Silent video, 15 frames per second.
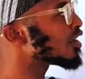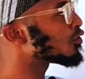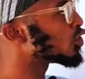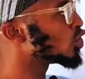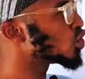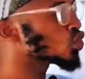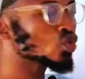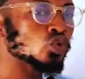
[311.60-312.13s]
for
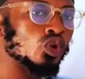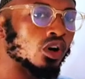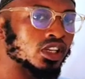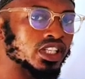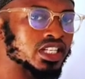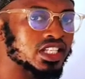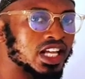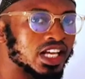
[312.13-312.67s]
you to
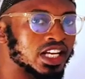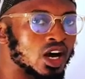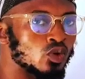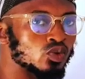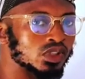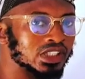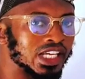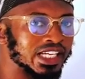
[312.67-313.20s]
understand how
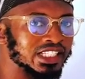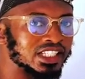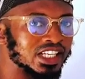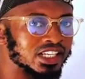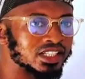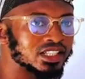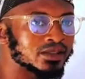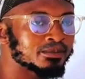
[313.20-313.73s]
we get
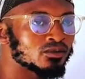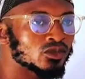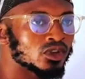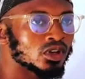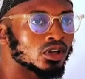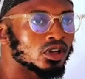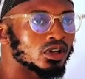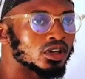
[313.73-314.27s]
this.
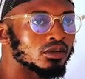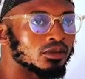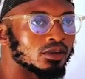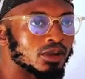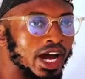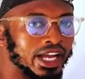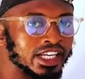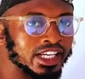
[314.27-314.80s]

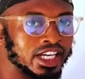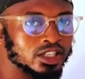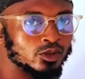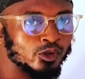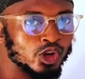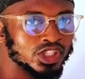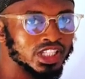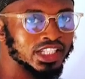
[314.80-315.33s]
And in case you've
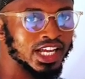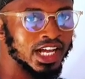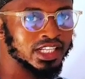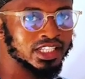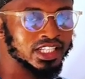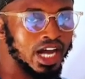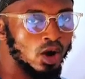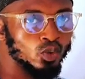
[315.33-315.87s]
not seen that,
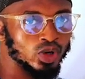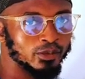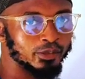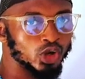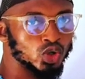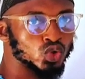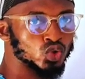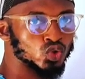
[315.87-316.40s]
I will
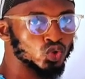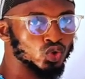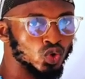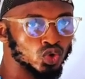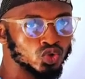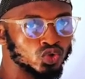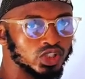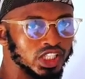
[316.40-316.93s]
implore you to go
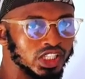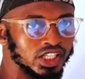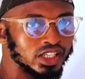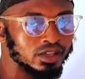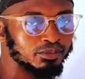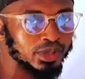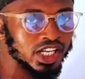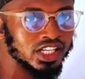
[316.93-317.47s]
to the
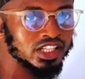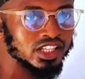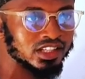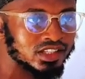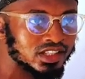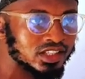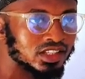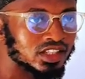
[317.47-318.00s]
playlist,
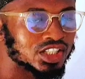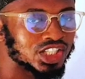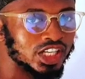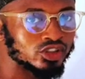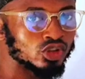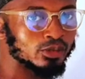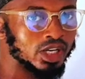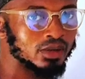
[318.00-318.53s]
check
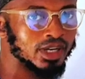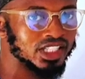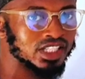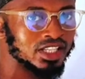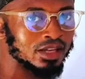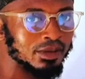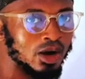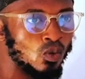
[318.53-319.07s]
Yoruba number
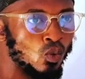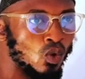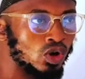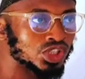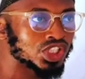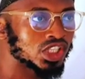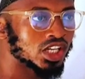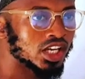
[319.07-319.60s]
system, and
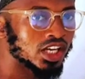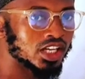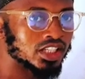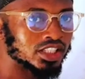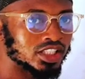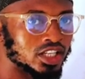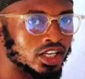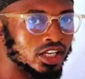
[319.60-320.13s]
watch
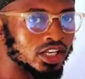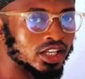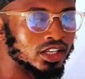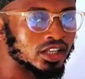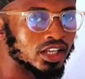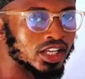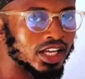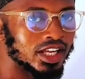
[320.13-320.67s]
the
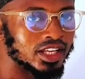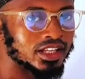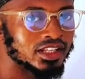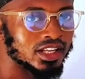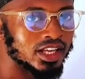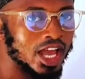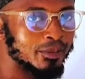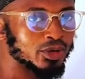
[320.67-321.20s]

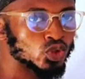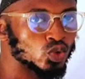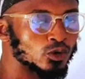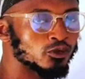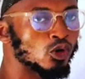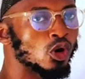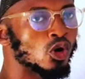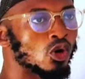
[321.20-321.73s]
episode
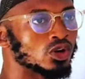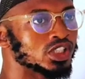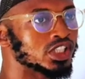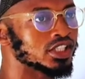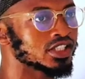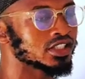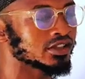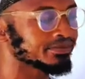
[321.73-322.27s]
4 on
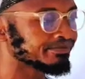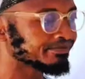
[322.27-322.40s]
this